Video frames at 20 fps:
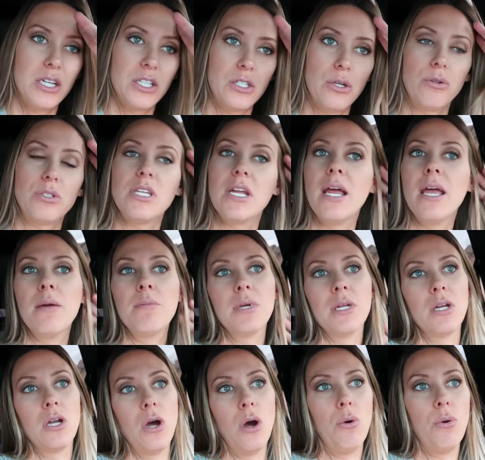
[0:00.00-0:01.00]
So today I'm
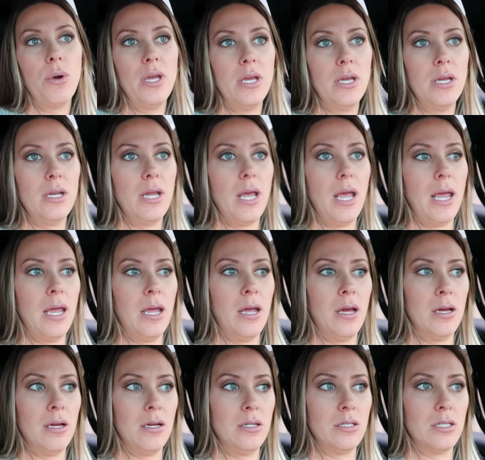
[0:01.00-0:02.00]
gonna go in
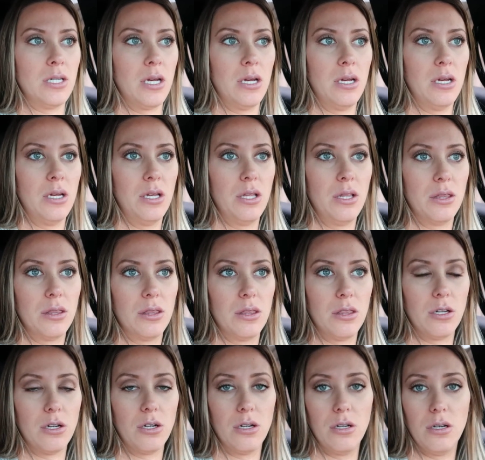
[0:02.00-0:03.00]
and
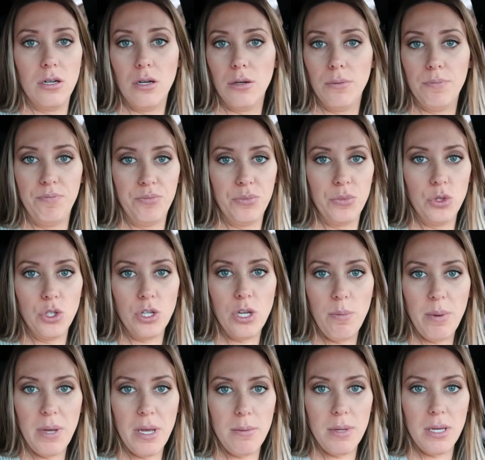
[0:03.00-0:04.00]
they're gonna look
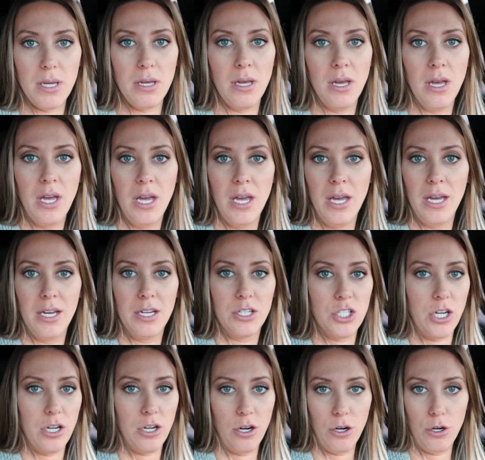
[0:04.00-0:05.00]
at baby,
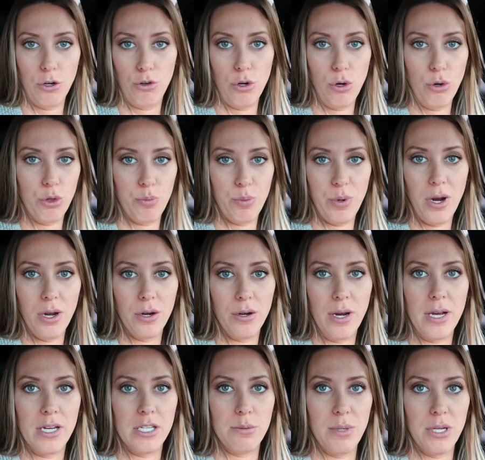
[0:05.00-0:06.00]
check her growth
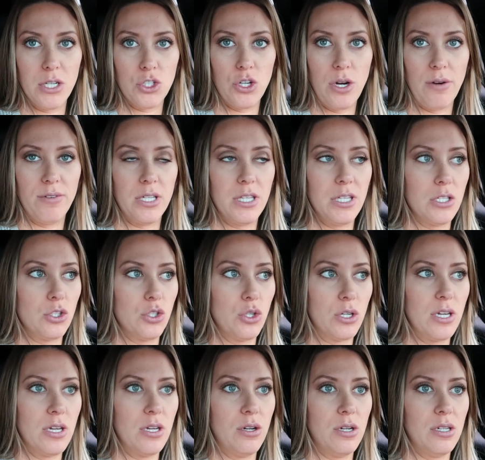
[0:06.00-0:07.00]
progress, make sure everything's
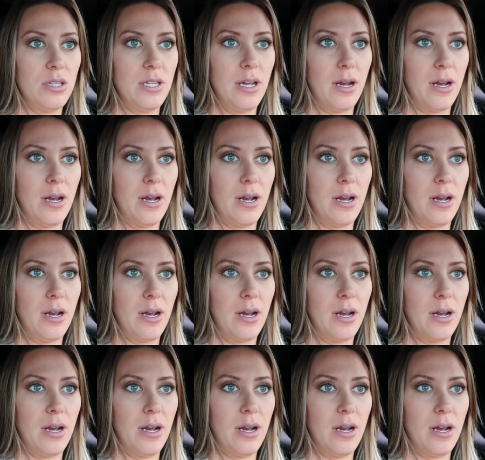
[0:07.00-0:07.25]
looking good